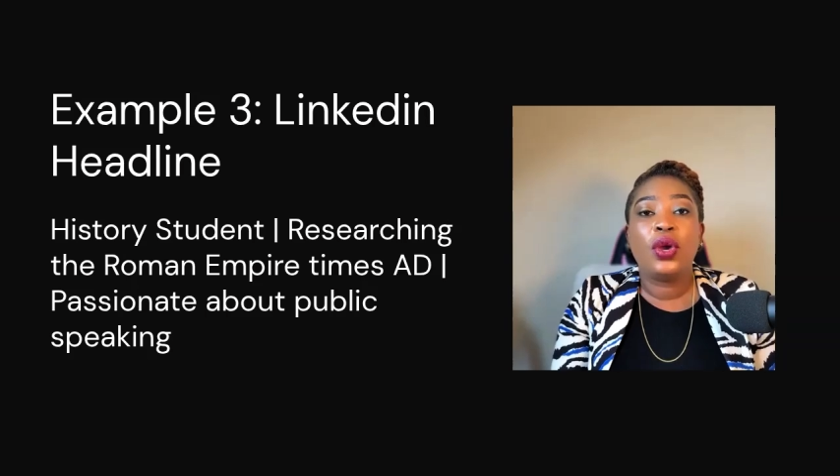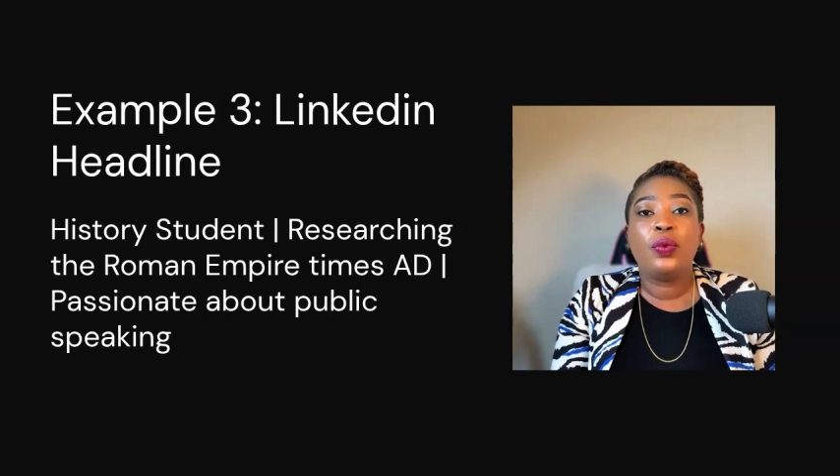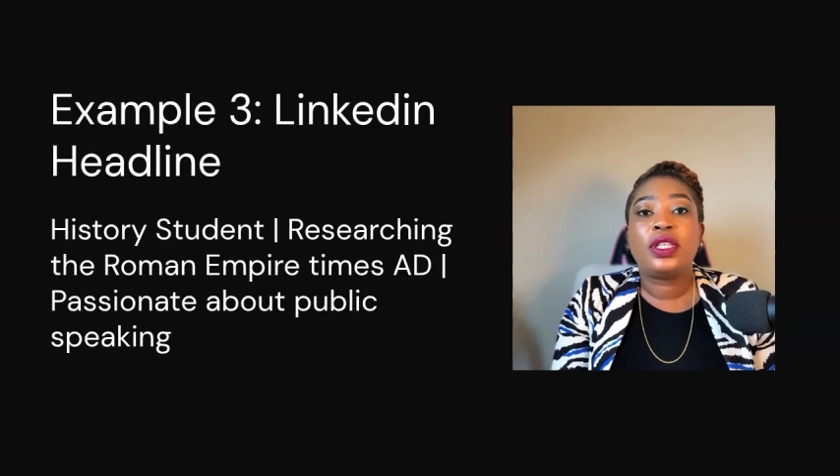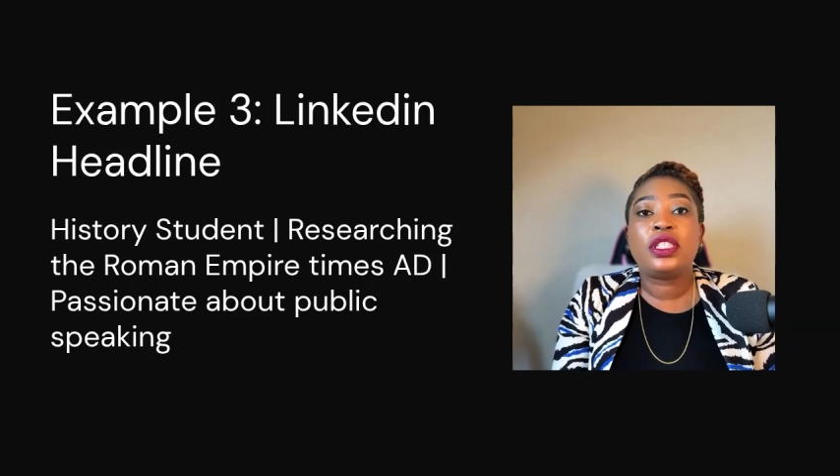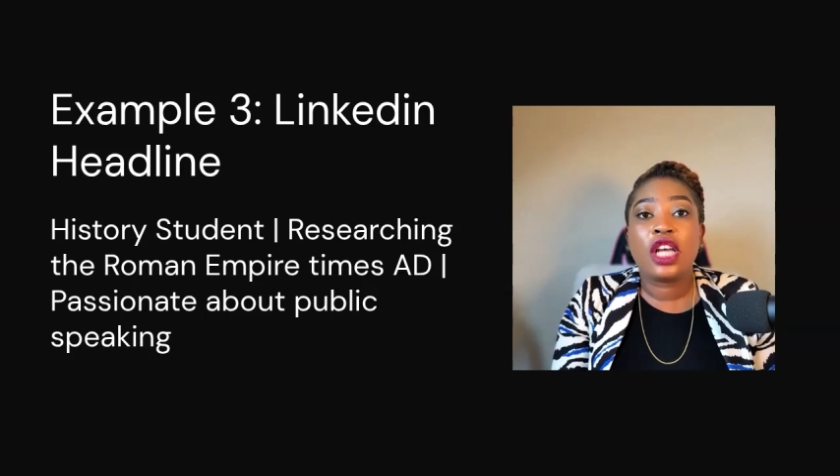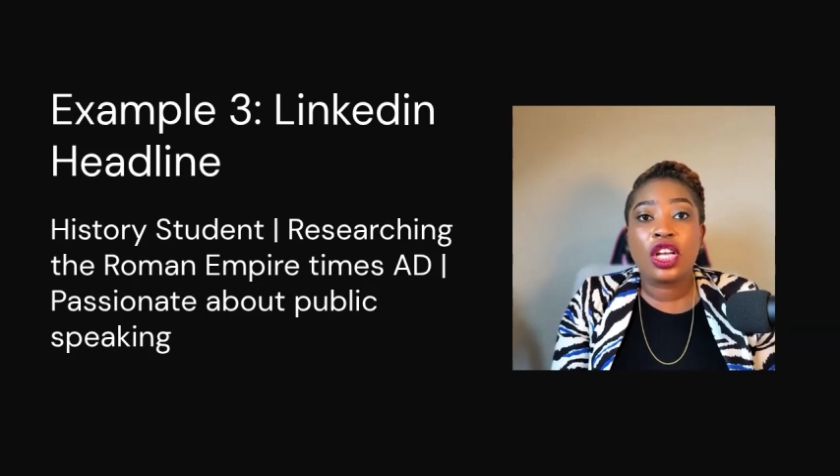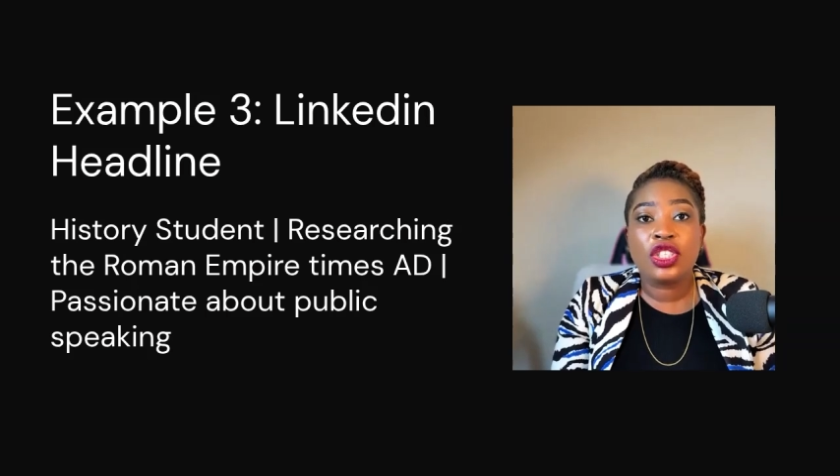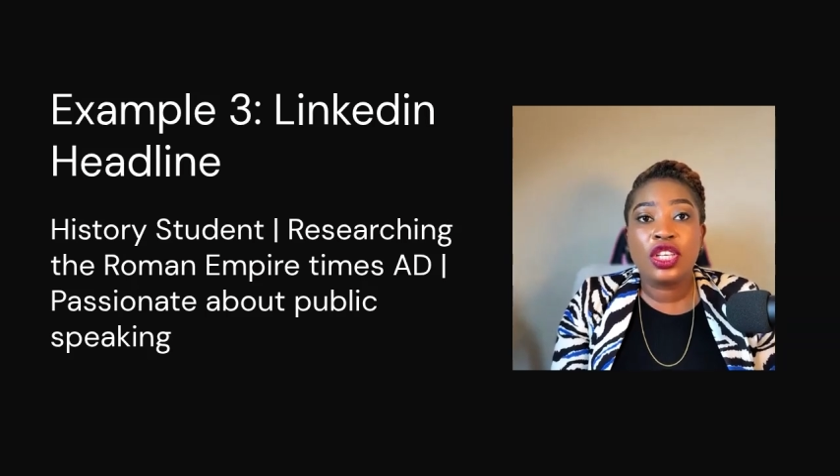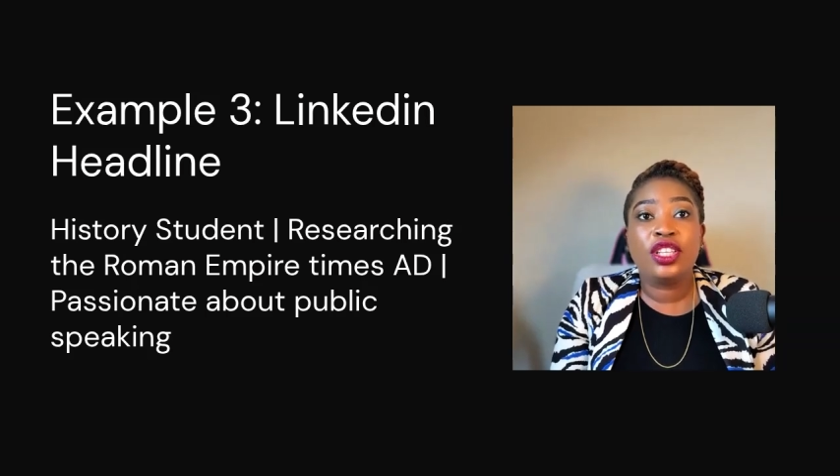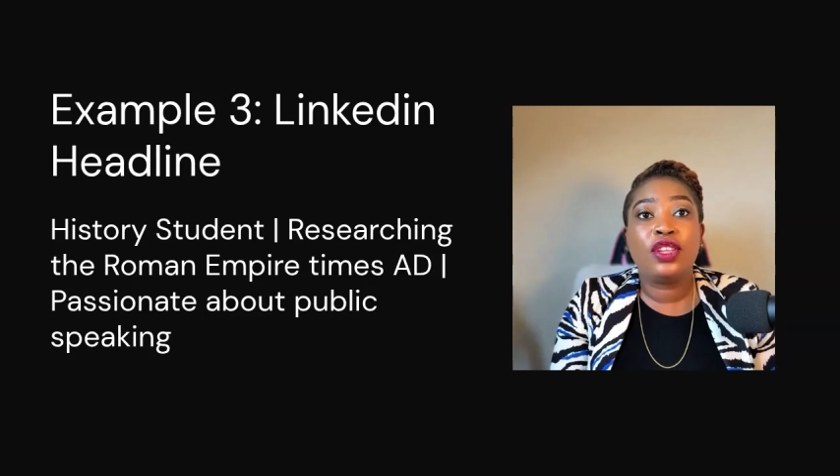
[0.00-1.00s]

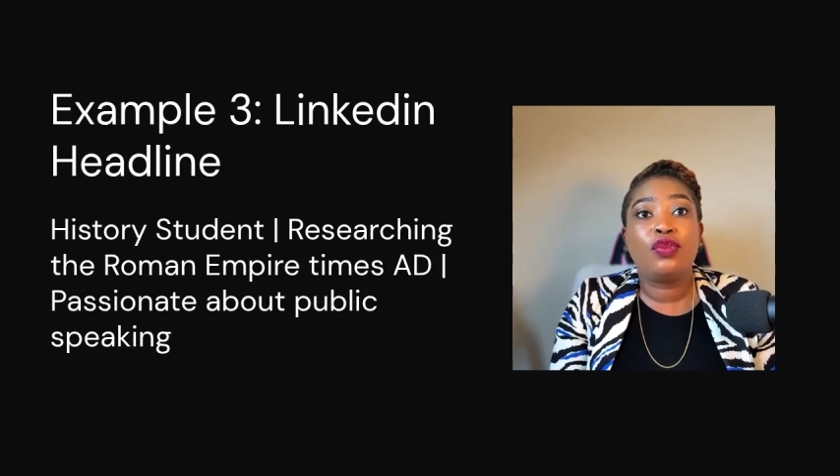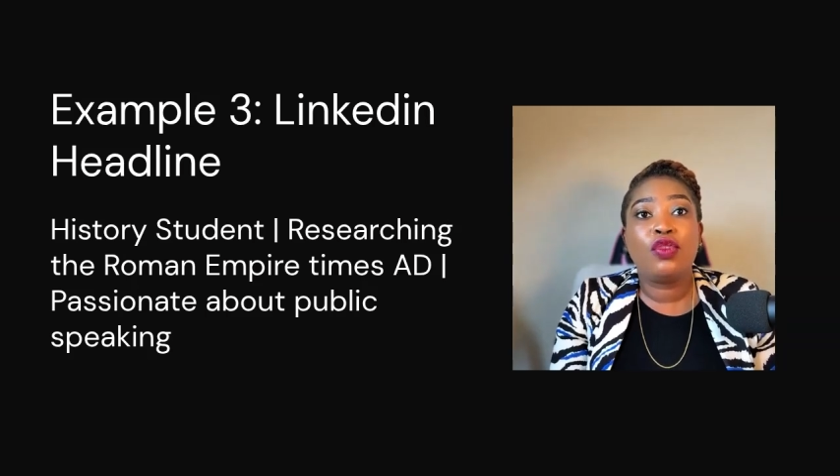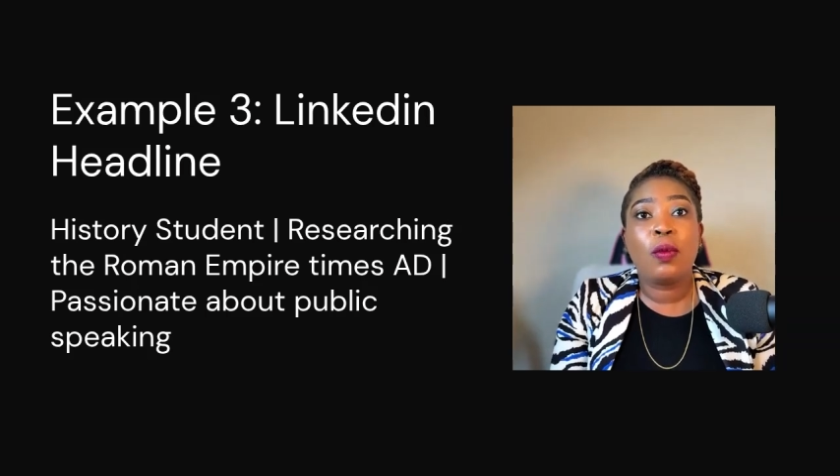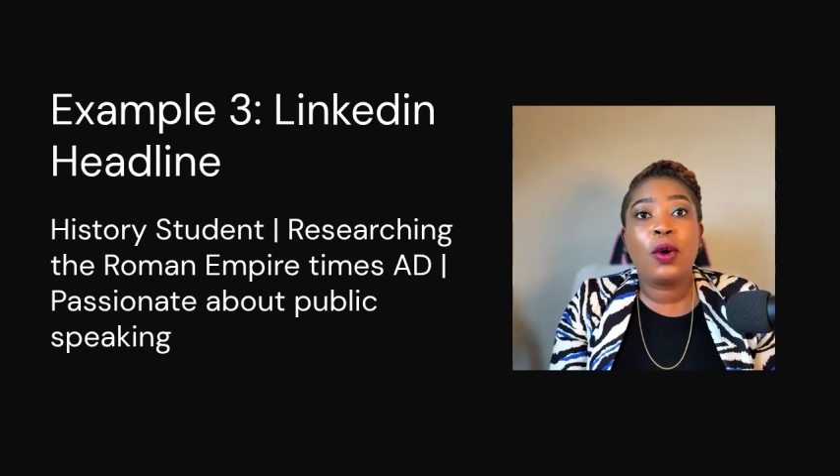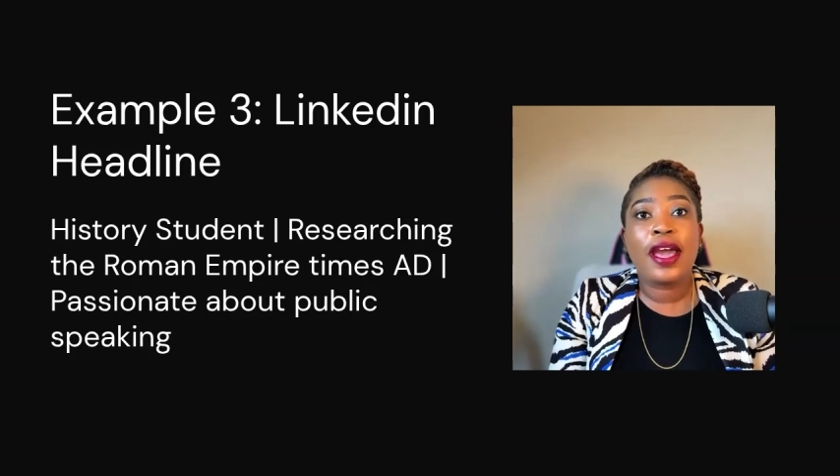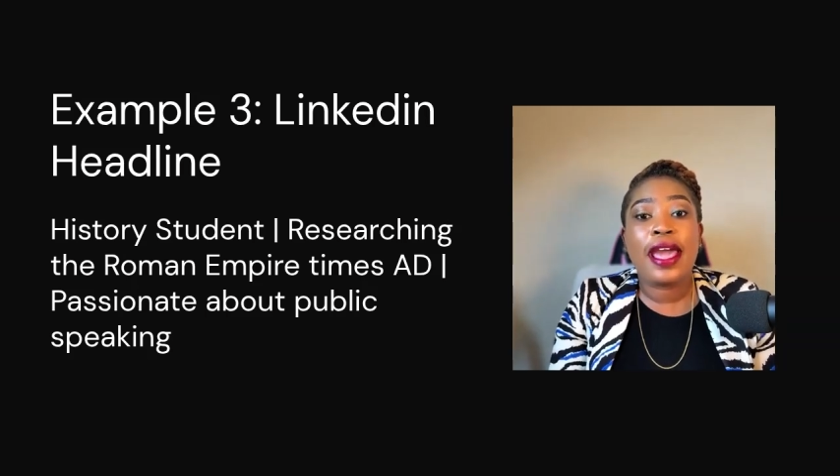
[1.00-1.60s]
researching the Roman